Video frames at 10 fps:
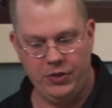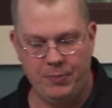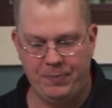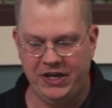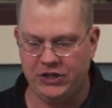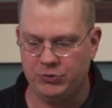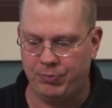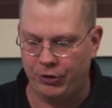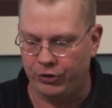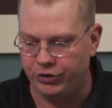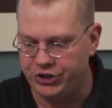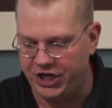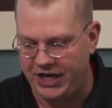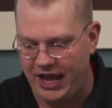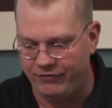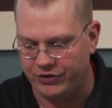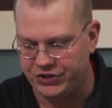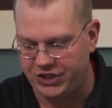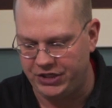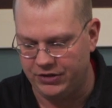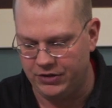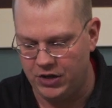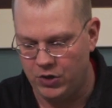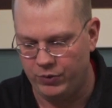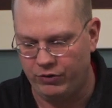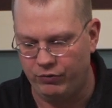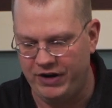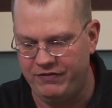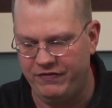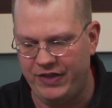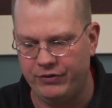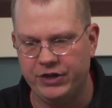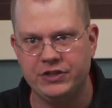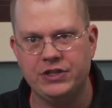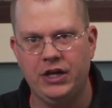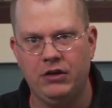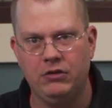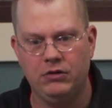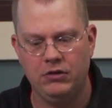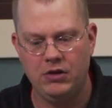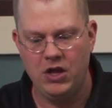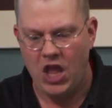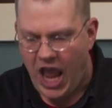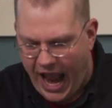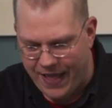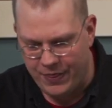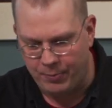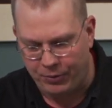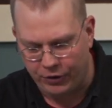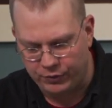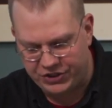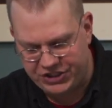the biggest bird she had ever seen with a red feather in its tail. And the bird was